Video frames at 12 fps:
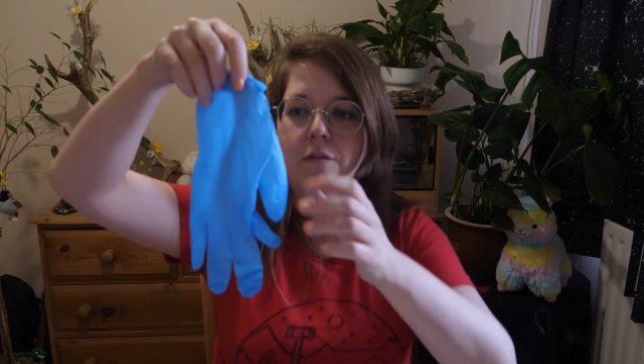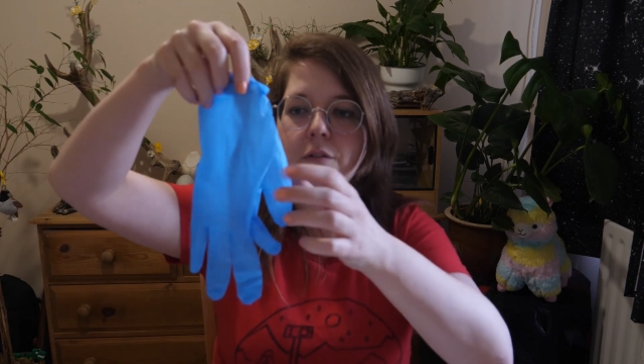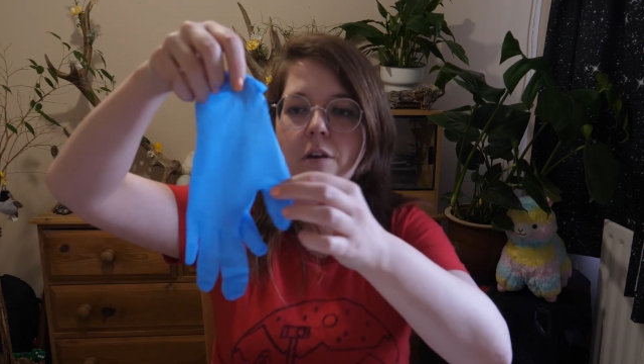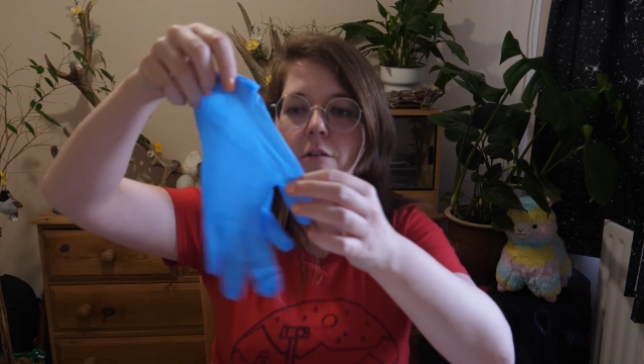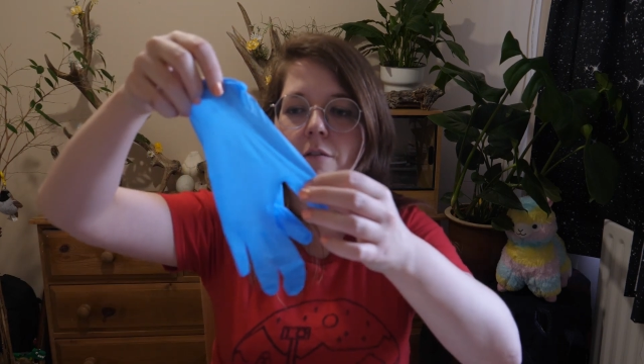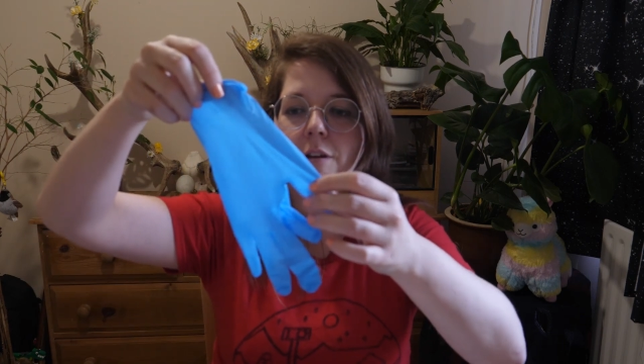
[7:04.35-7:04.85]

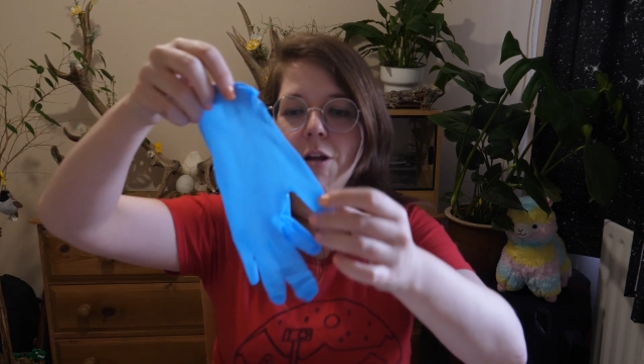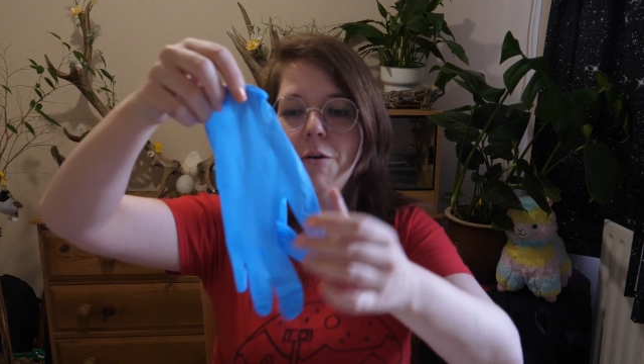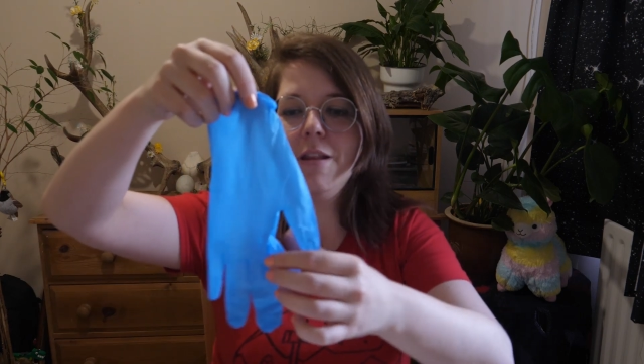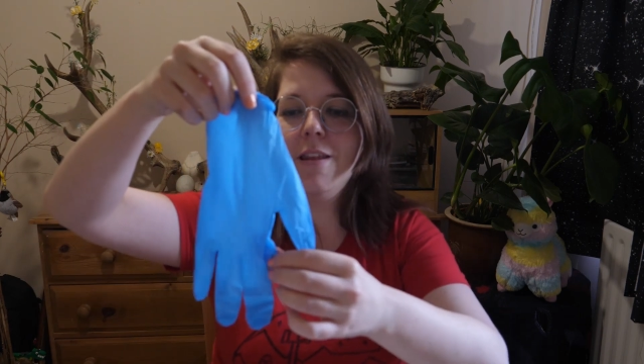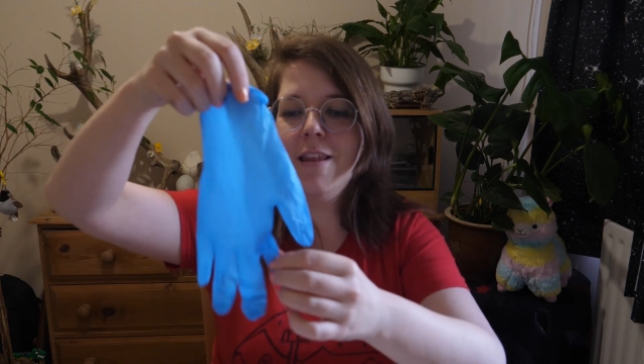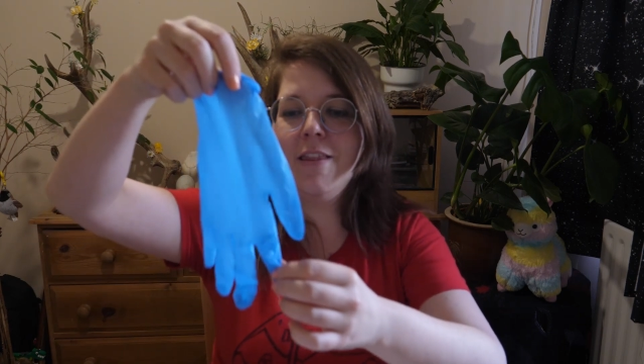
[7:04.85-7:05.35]
So, you know,
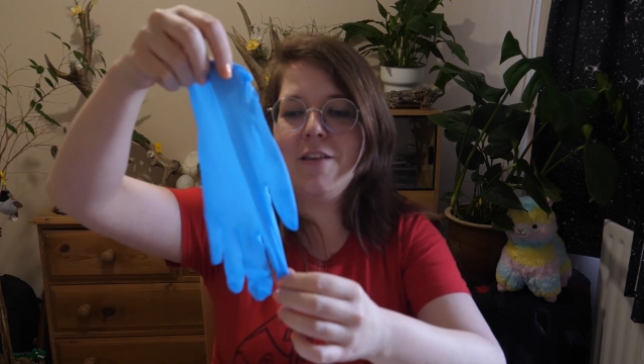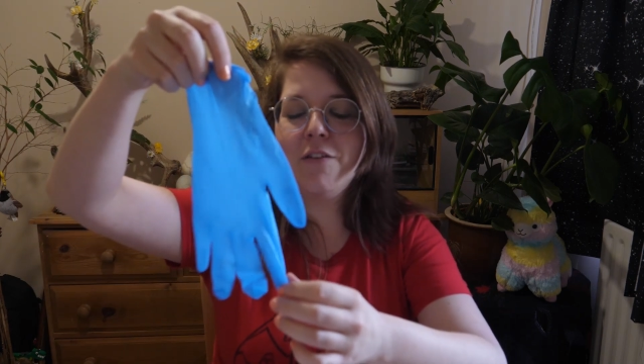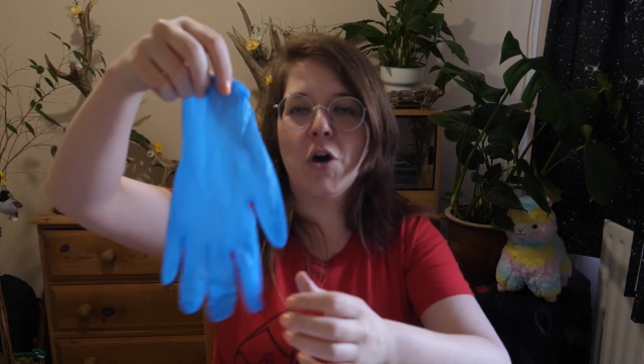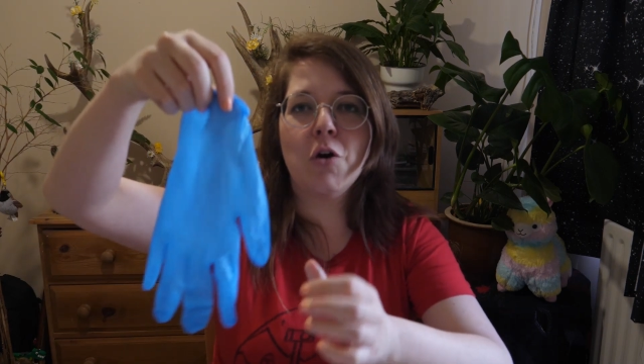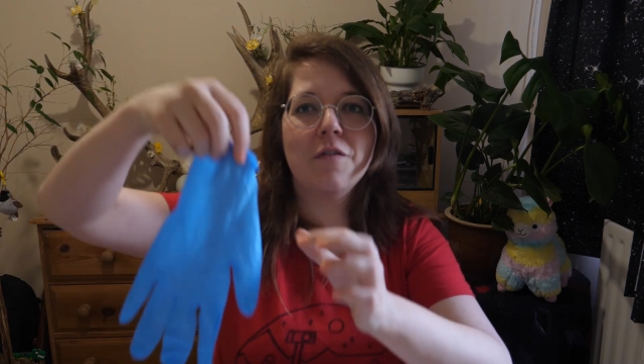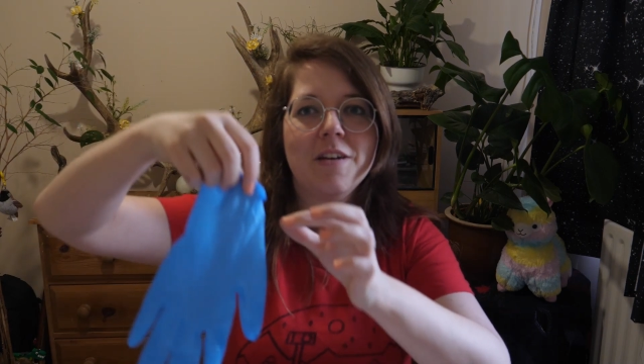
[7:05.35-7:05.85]
in, in these
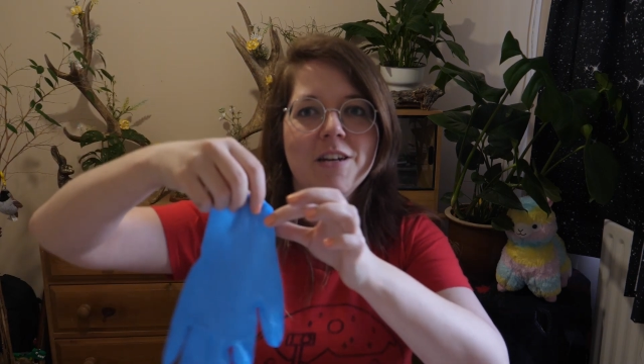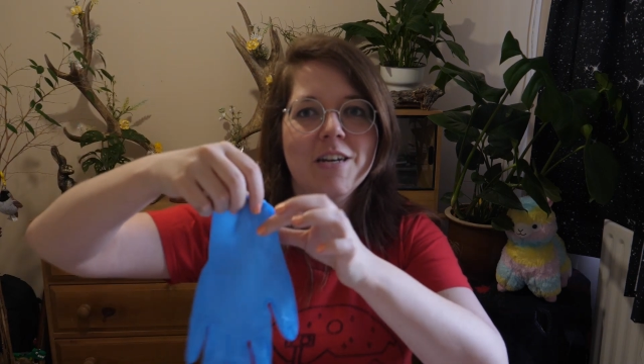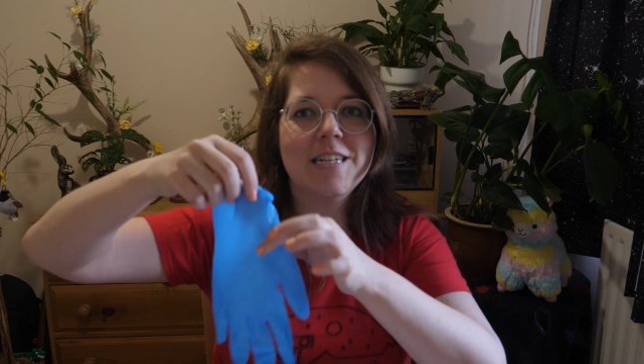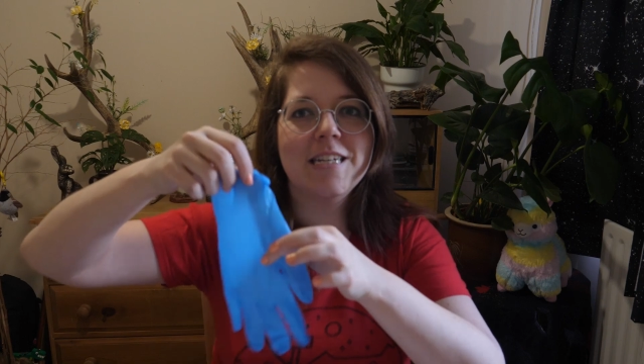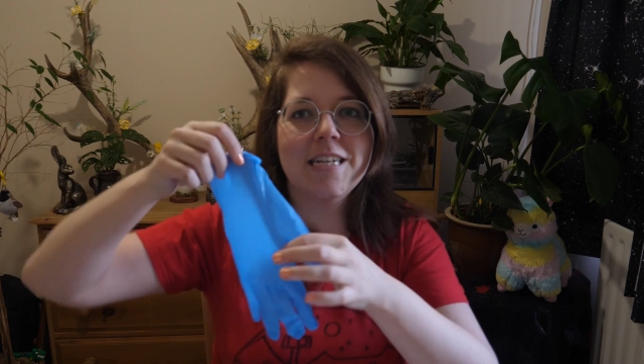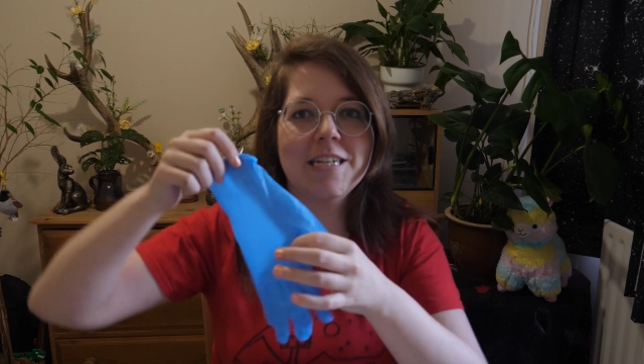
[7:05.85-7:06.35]

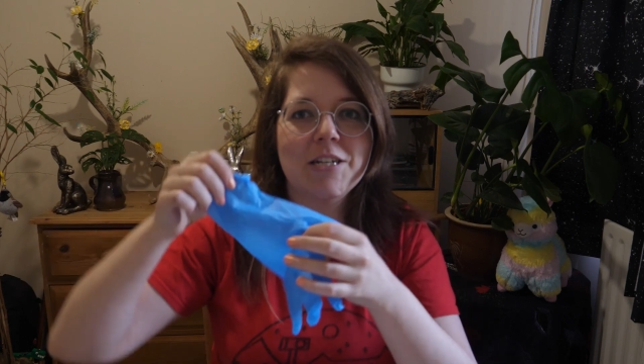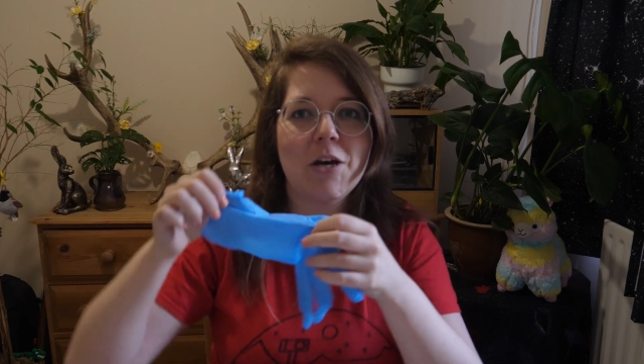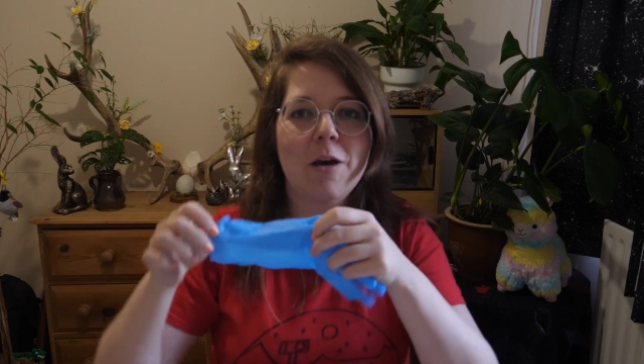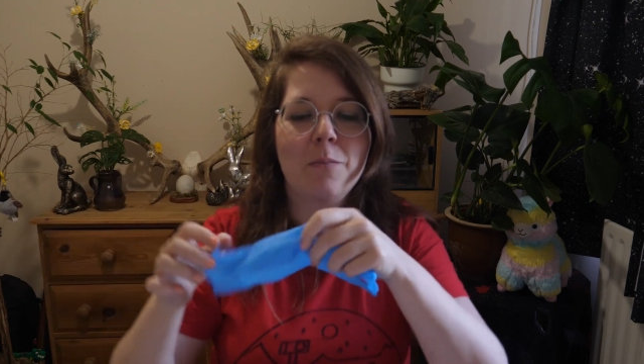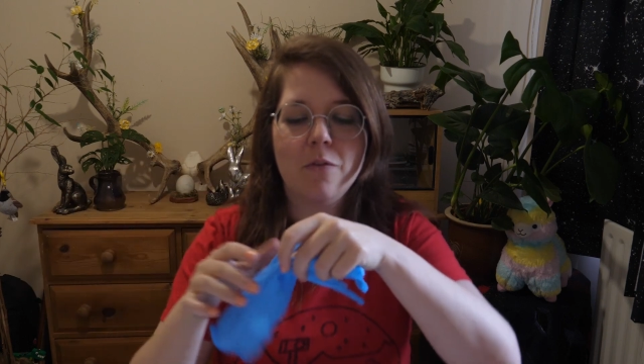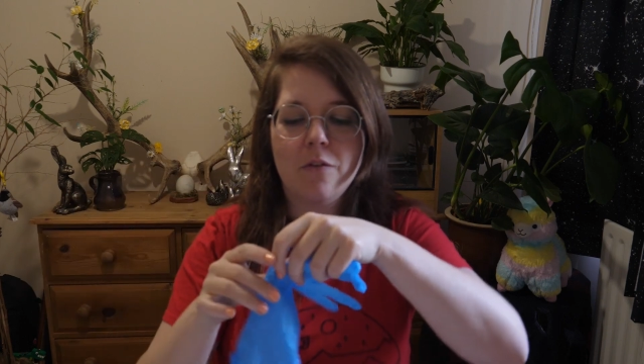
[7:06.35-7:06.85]
COVID-19
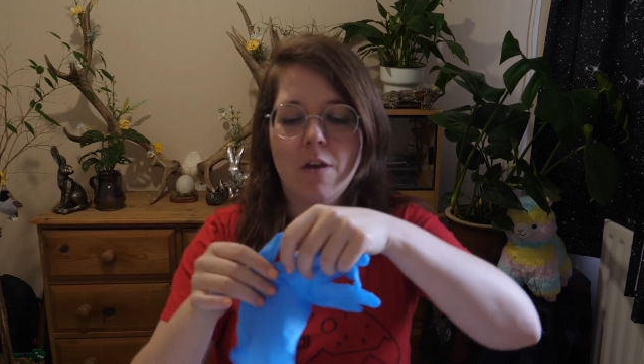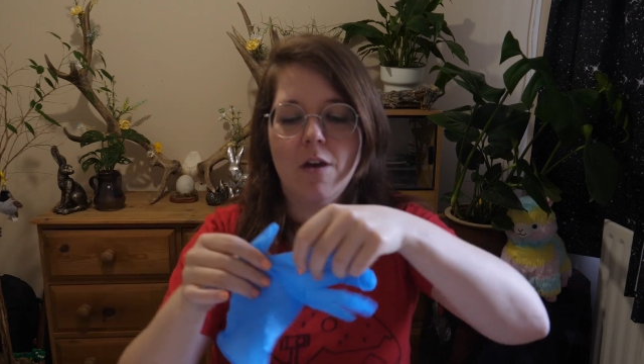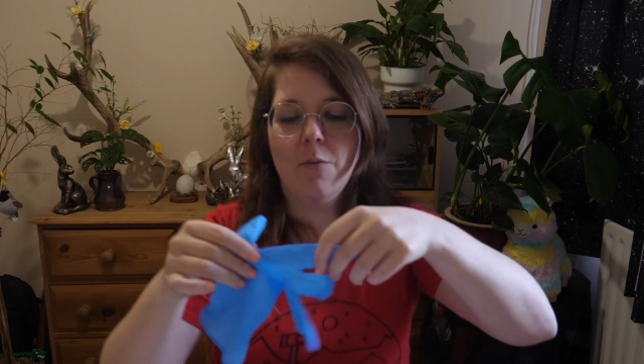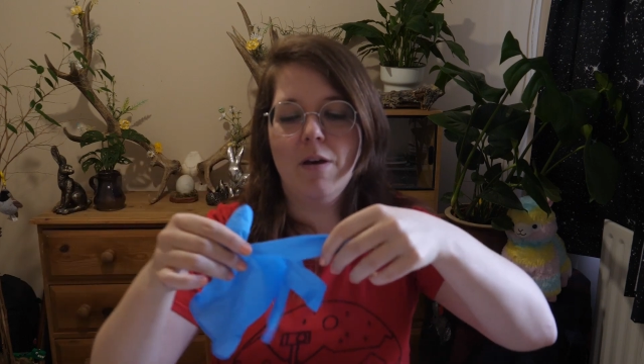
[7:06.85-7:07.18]
times,